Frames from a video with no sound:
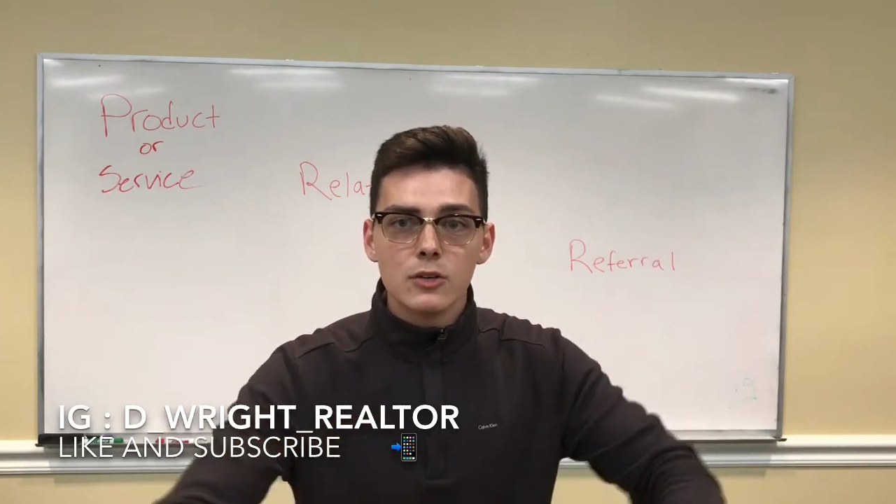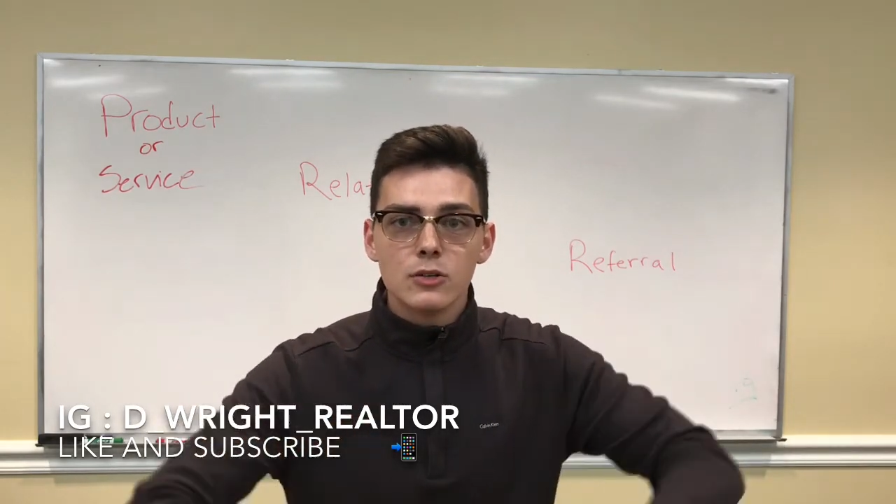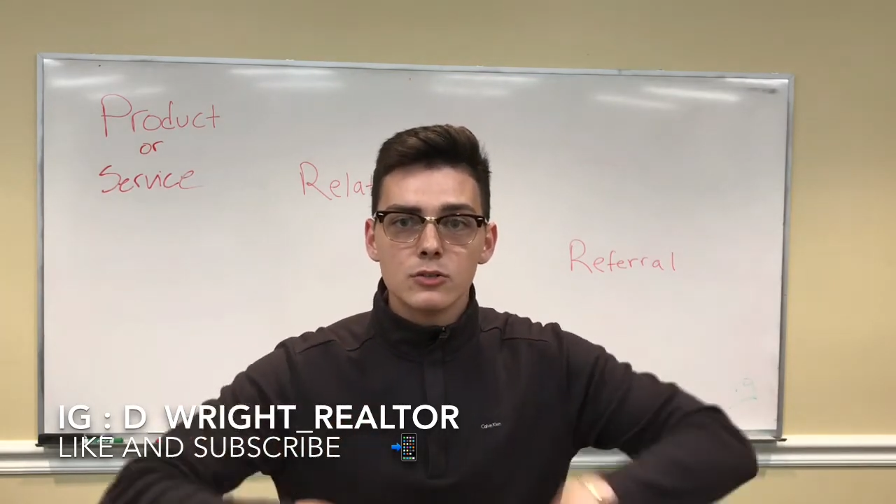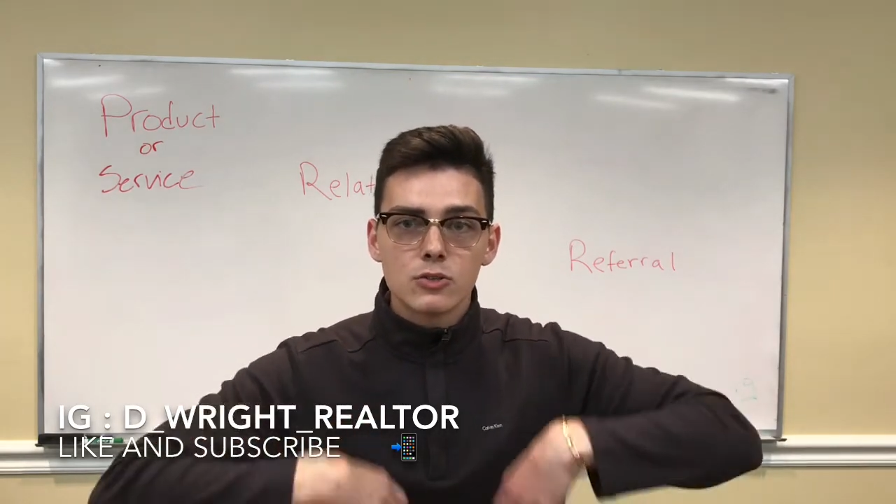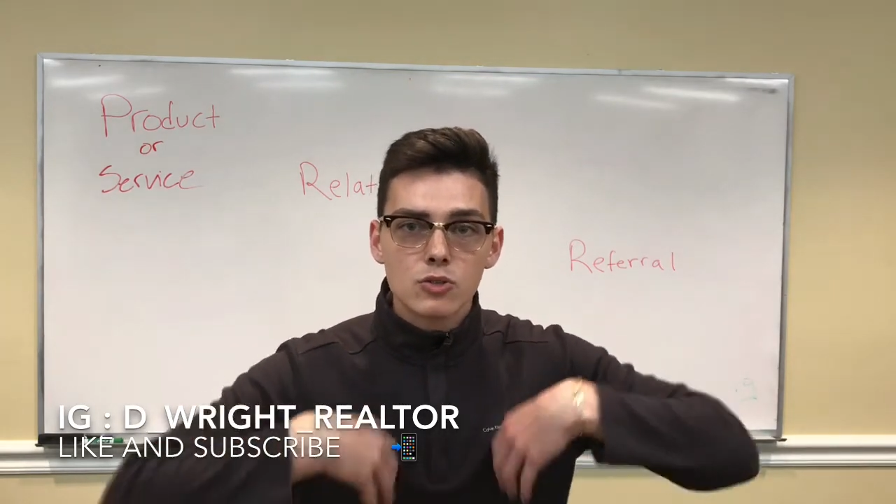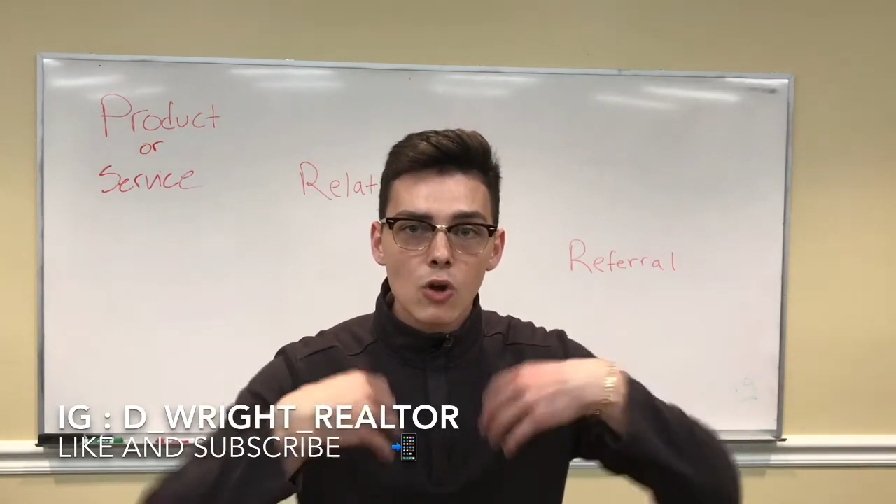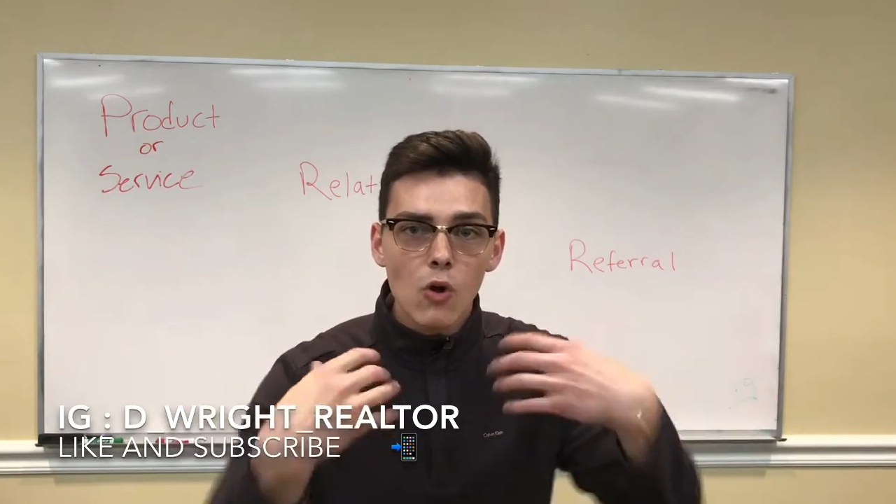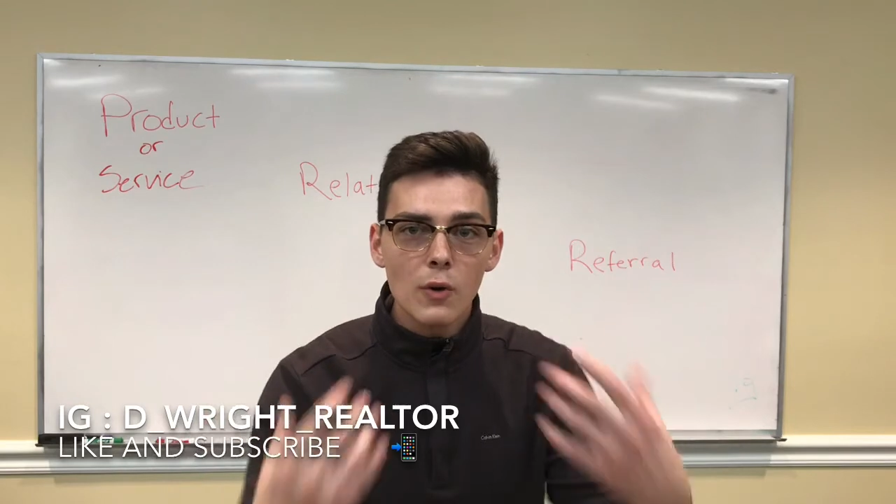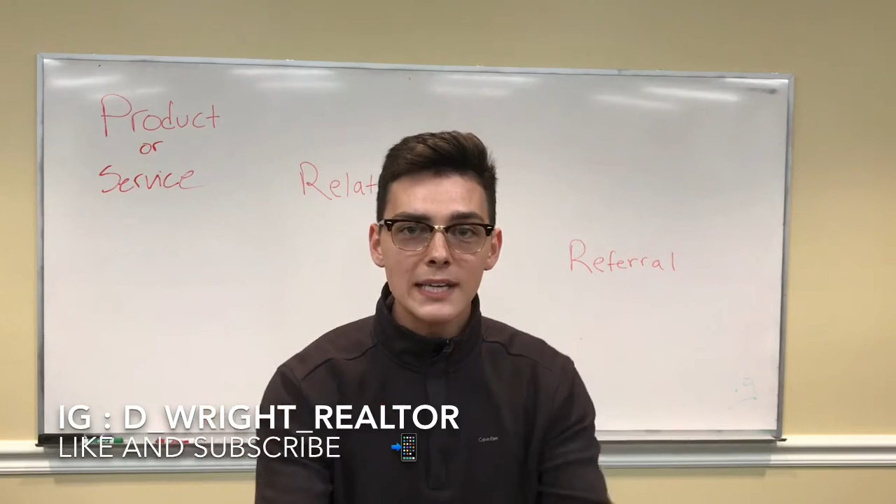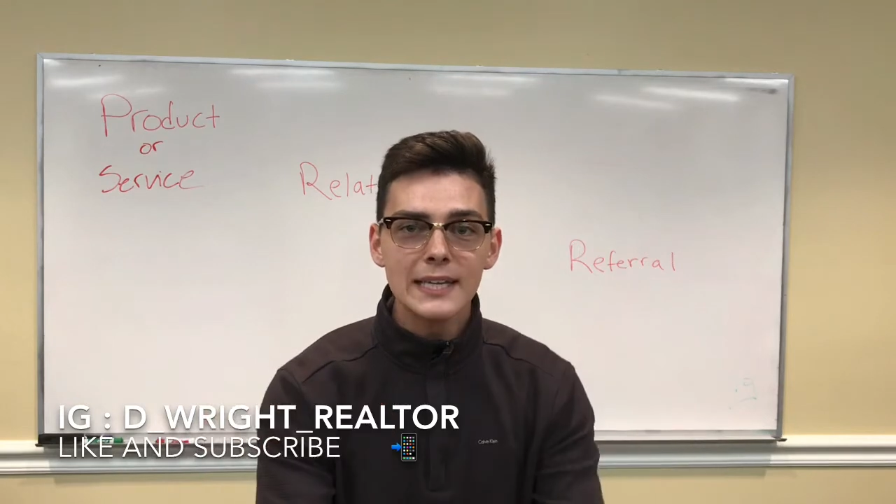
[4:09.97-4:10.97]

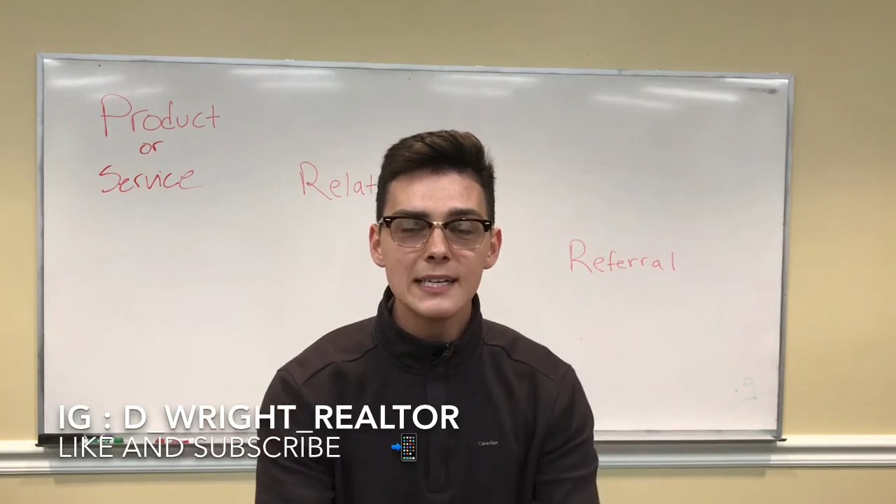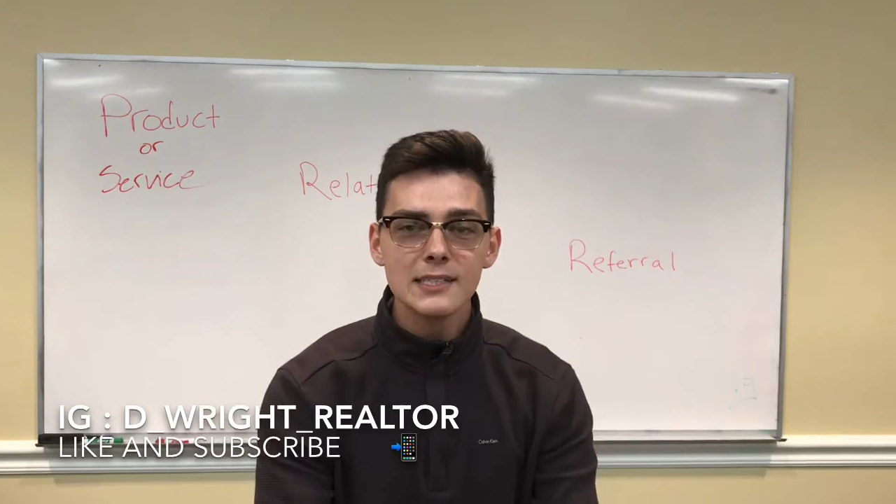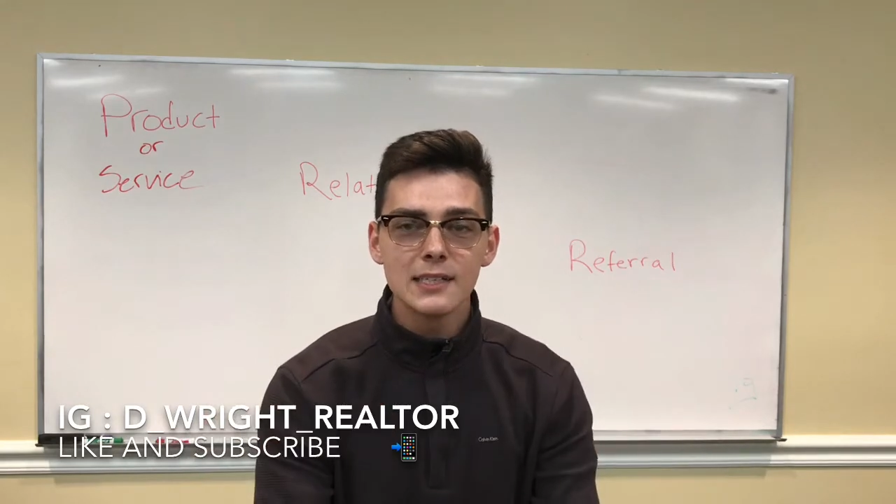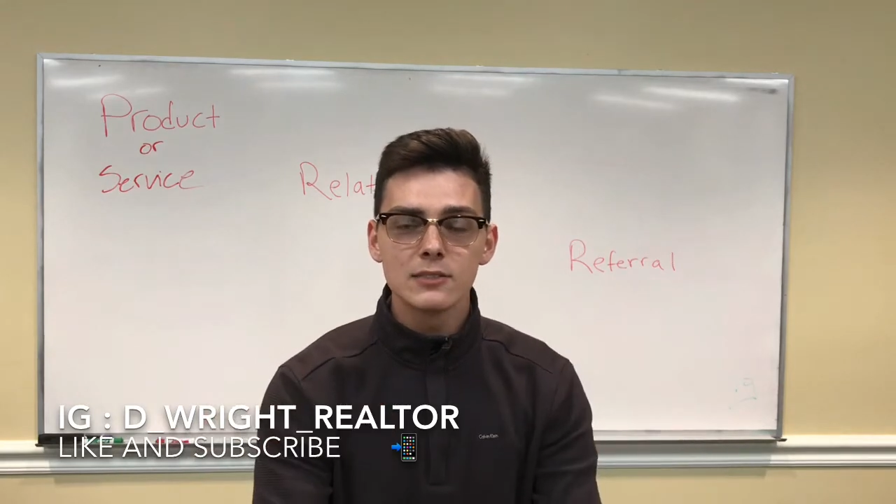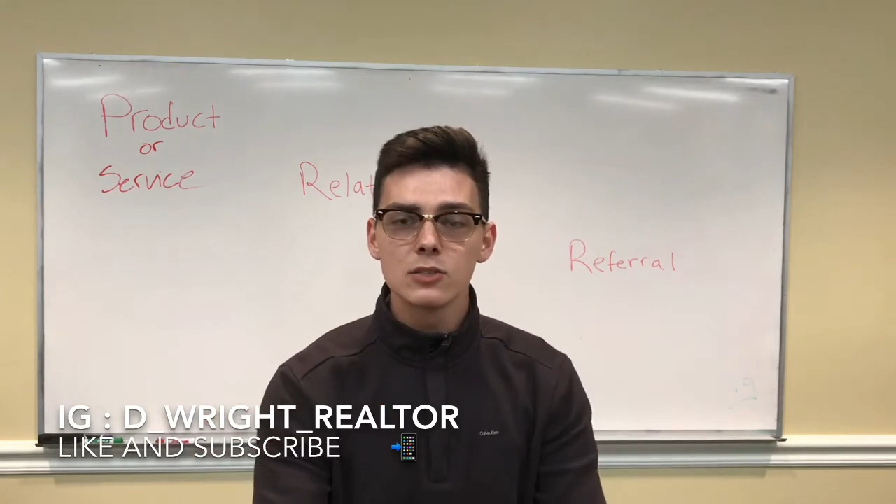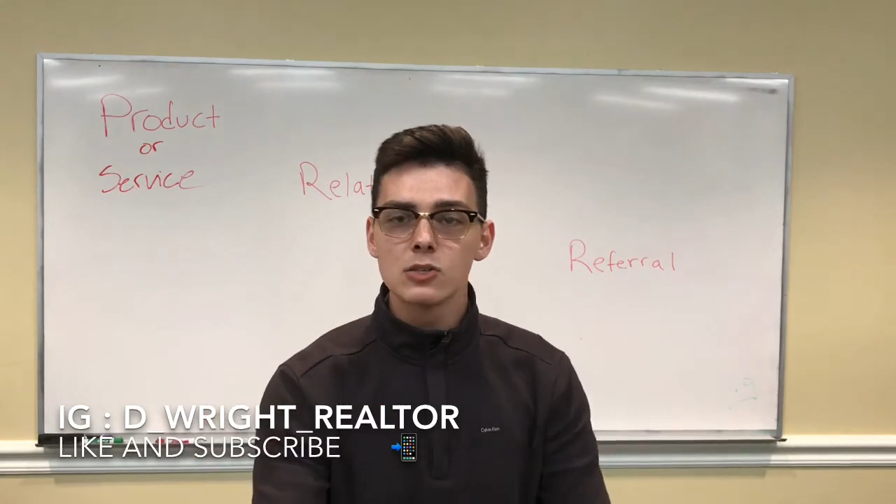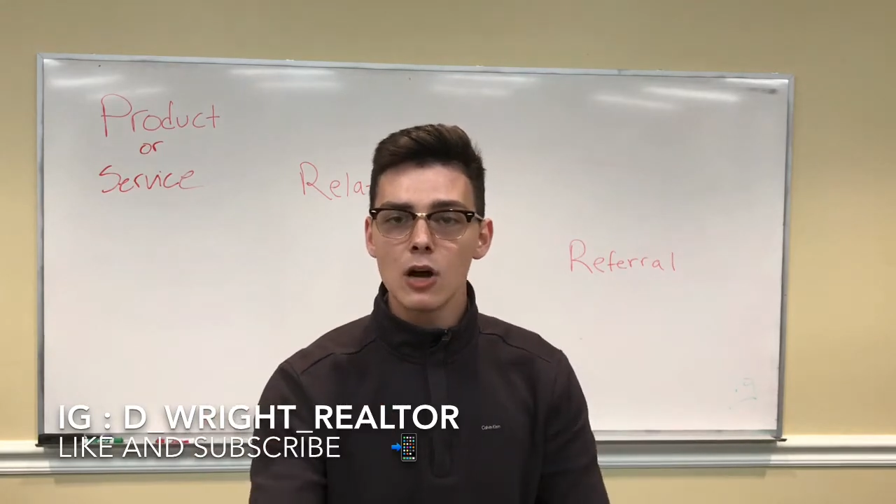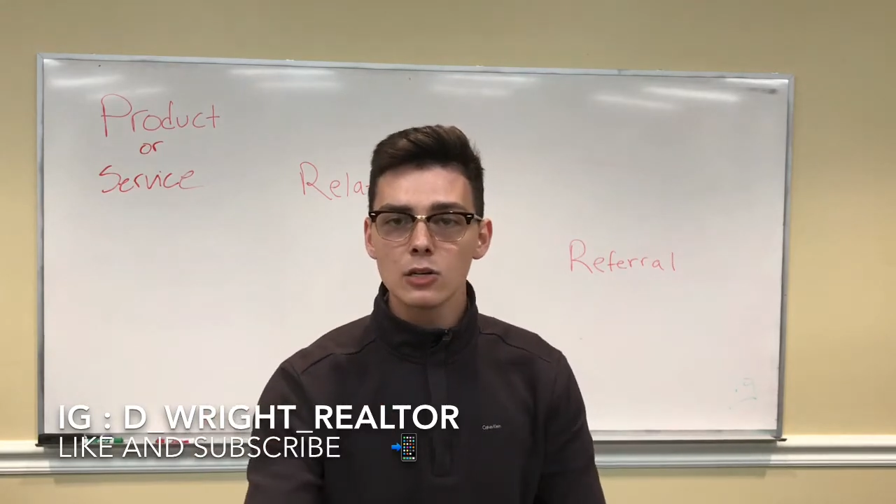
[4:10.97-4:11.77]
so easy to talk